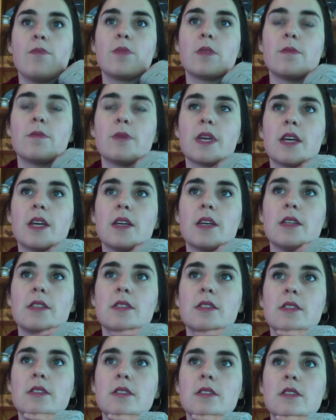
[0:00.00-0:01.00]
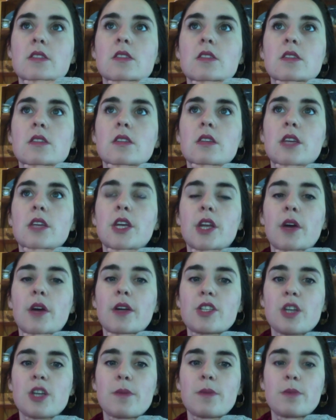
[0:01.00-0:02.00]
because, you know, a
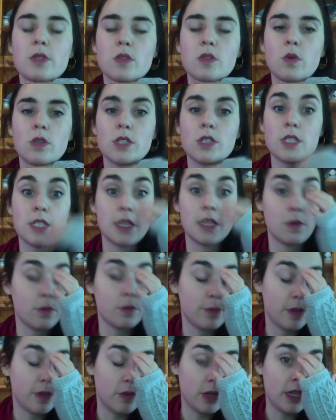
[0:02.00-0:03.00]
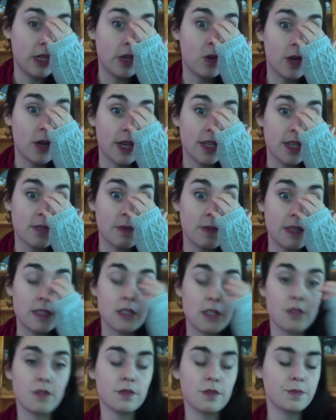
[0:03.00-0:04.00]
jumper's quantity would be really quite
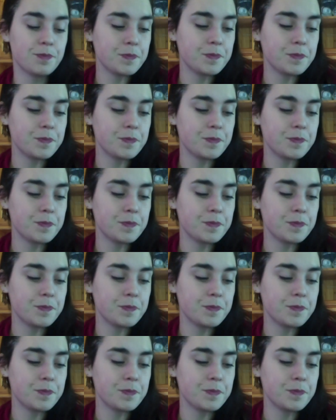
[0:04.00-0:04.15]
expensive.